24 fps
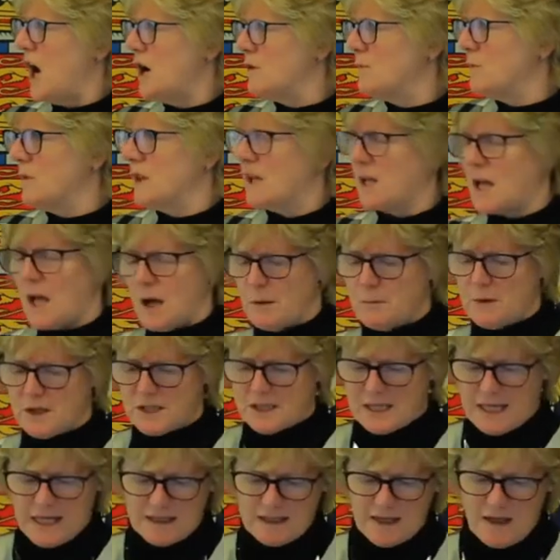open the
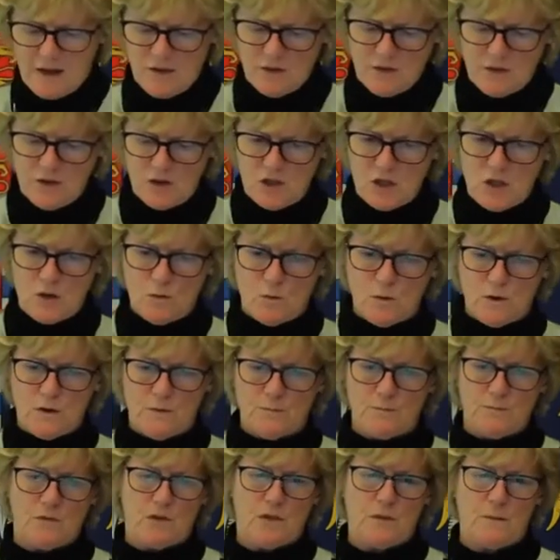cupboard, get out the new
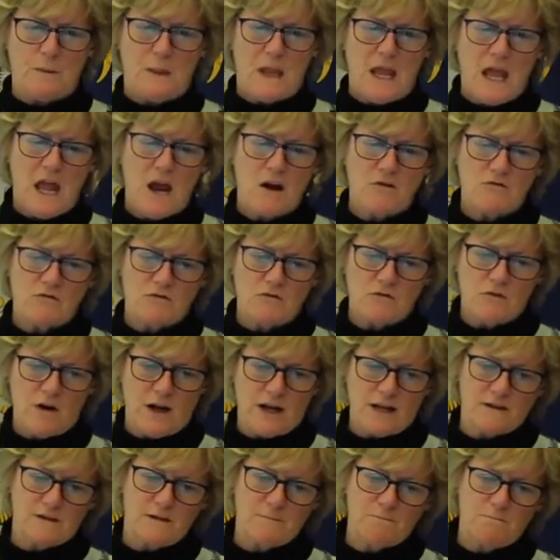one.
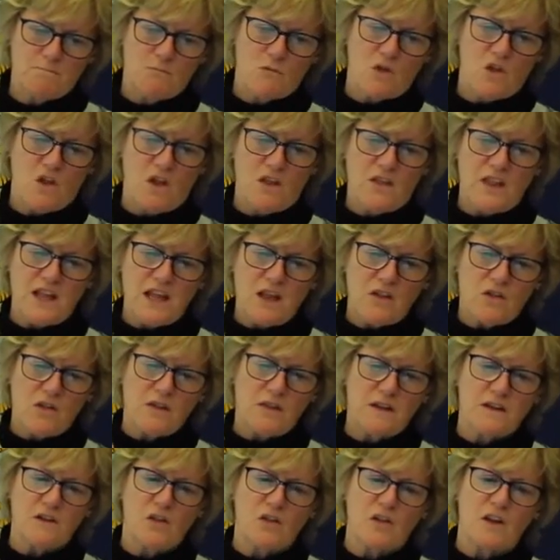Right. So these are
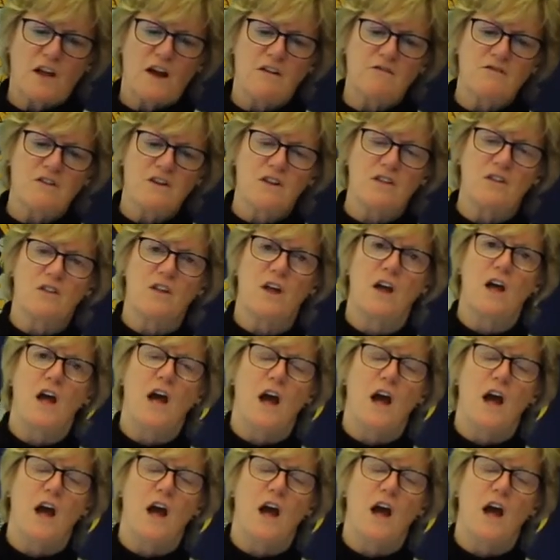the discoveries